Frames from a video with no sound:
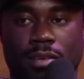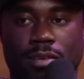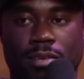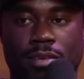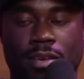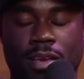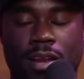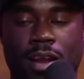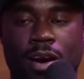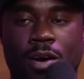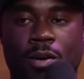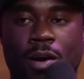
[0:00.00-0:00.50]

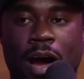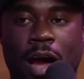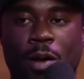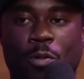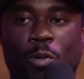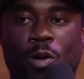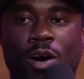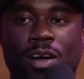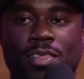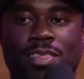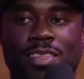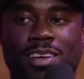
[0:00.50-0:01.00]
You know, I
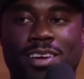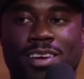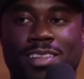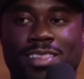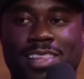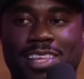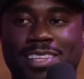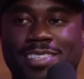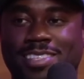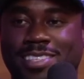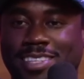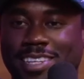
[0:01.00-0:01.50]
want
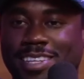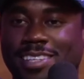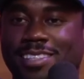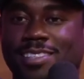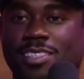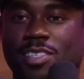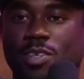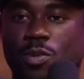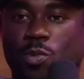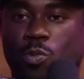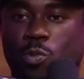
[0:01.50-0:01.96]
this to